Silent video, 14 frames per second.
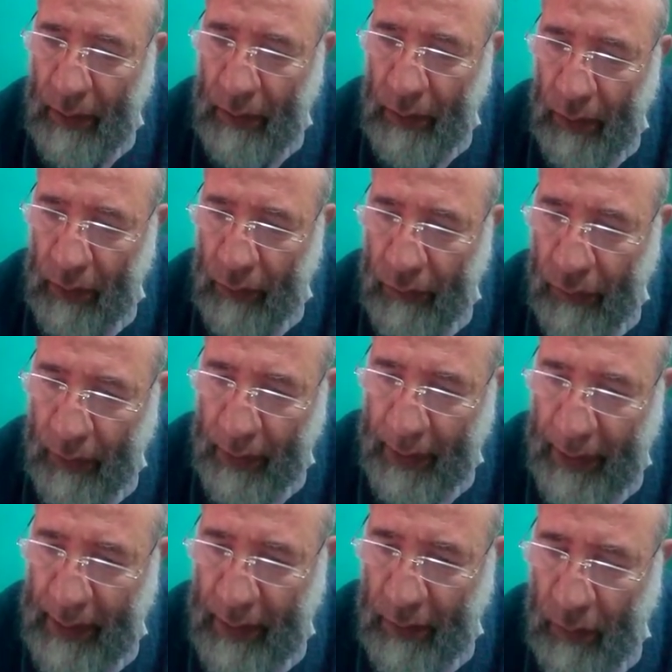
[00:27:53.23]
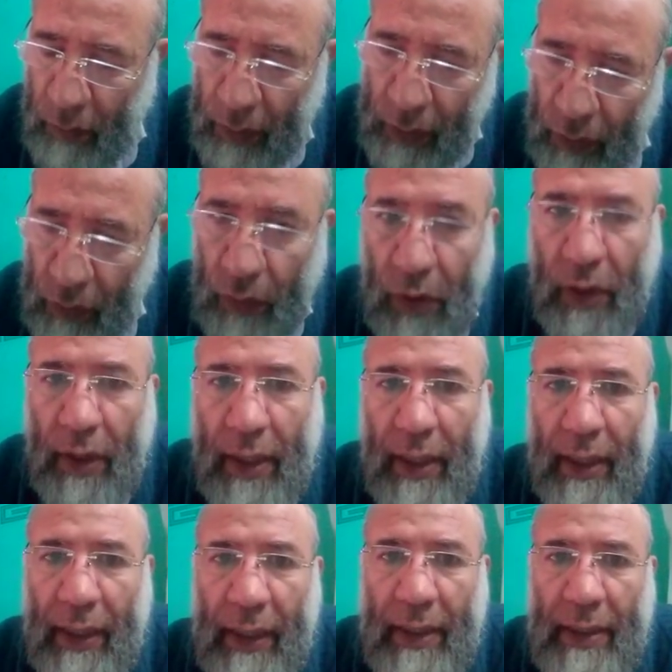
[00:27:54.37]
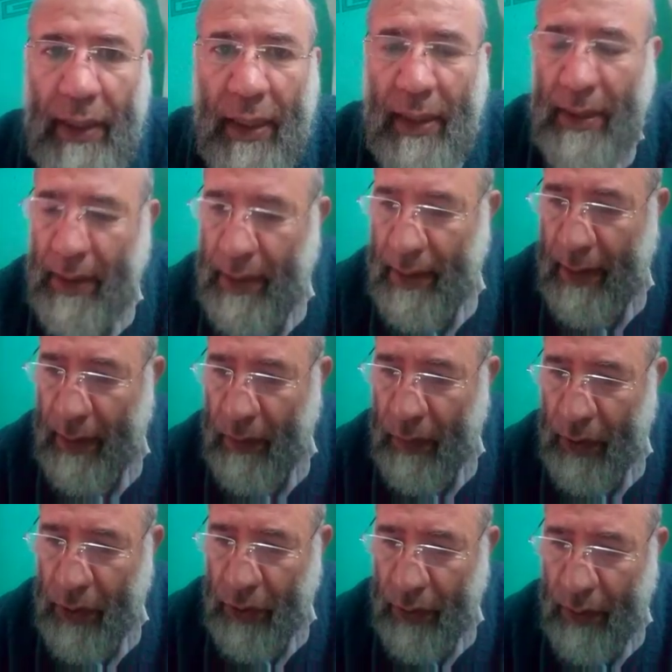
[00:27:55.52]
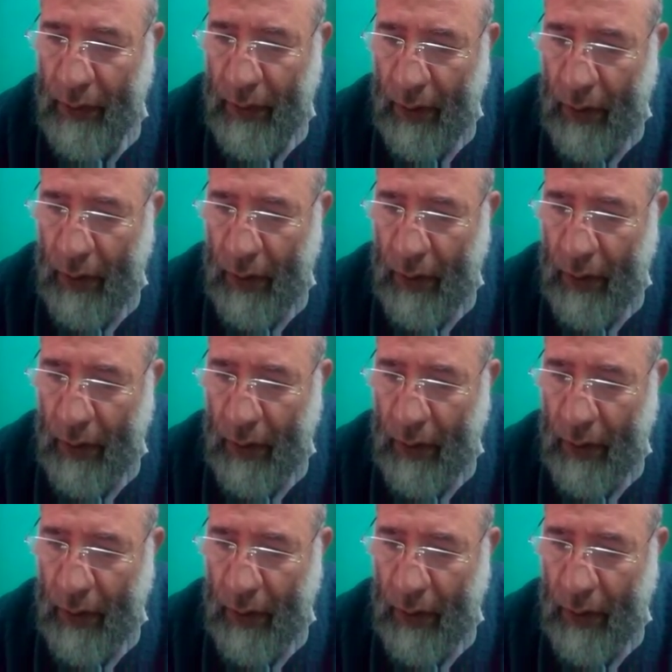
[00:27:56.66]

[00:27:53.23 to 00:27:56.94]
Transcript: Don't forget when you get answer the question